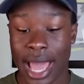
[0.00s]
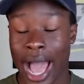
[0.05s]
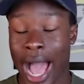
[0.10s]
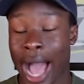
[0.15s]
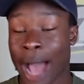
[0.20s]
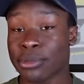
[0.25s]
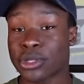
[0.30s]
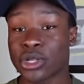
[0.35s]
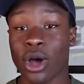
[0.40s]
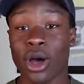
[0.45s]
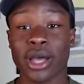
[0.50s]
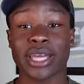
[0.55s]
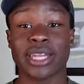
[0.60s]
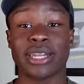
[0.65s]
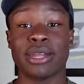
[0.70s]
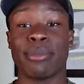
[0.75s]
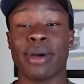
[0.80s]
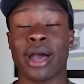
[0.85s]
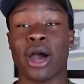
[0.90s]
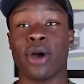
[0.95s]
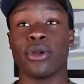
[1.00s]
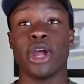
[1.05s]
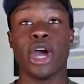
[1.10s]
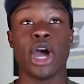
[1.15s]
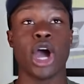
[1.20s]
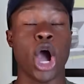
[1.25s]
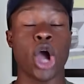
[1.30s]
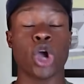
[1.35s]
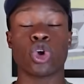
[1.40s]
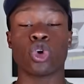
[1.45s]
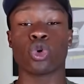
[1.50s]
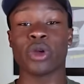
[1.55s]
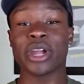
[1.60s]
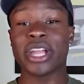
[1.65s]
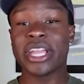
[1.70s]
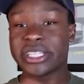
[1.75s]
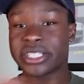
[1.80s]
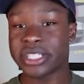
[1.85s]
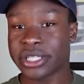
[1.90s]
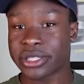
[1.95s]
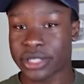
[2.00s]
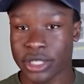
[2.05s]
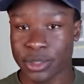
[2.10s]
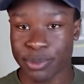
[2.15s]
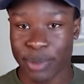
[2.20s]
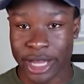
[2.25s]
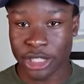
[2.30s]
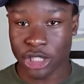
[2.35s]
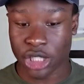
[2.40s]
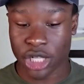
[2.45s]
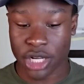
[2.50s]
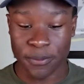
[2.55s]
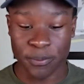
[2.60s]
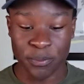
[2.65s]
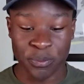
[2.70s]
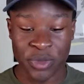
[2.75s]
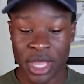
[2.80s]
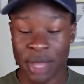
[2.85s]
I'm talking about a crazy suspension,